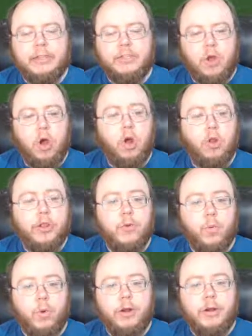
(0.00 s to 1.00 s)
It's all
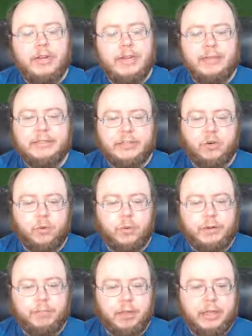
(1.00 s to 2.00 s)
in one easy to
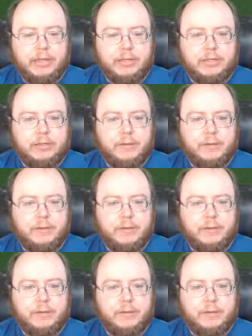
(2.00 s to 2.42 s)
read place.